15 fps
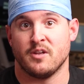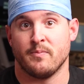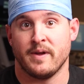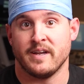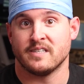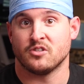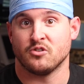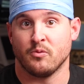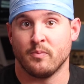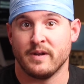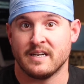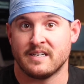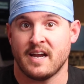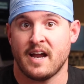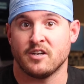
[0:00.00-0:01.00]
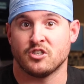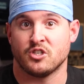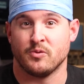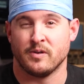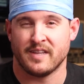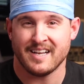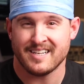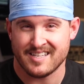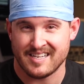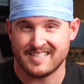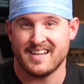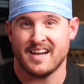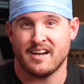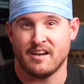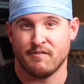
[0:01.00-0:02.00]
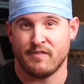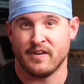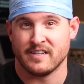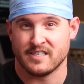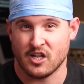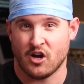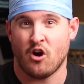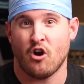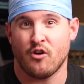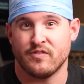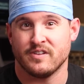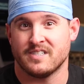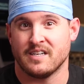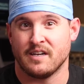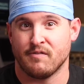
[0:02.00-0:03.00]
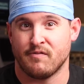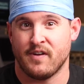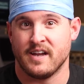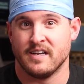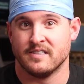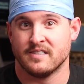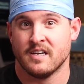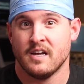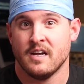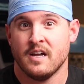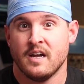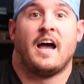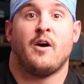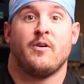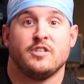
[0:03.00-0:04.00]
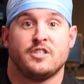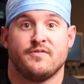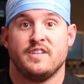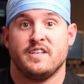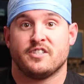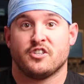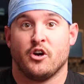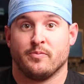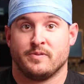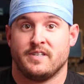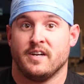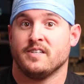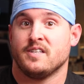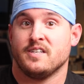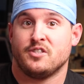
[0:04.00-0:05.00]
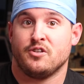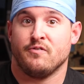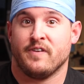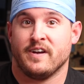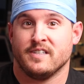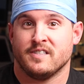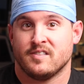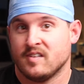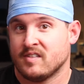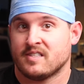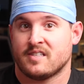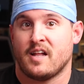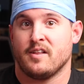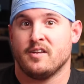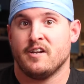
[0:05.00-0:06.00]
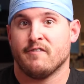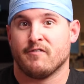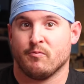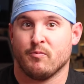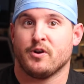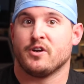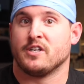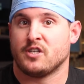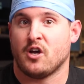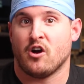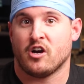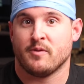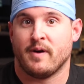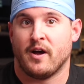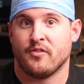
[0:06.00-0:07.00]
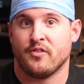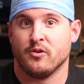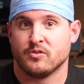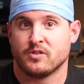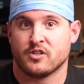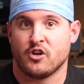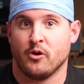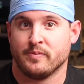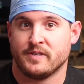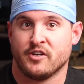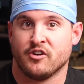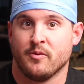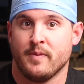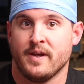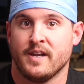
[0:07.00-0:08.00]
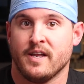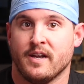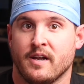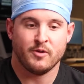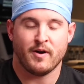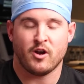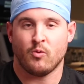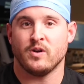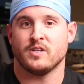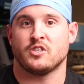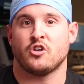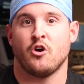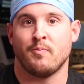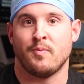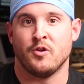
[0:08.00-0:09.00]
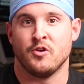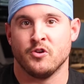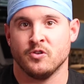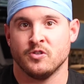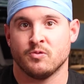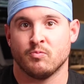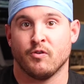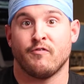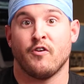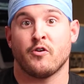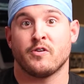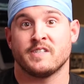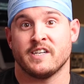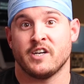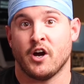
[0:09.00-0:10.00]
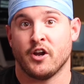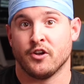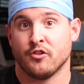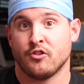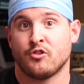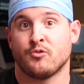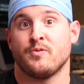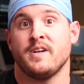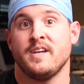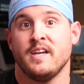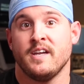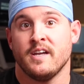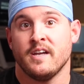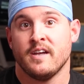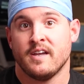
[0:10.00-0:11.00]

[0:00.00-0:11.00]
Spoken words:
that may still be attached to it. That's the second phase, the harvesting phase. How each of these scopes does these two phases is slightly different. We're going to talk about those scopes here in a minute. No matter what scope you use, we're focusing on three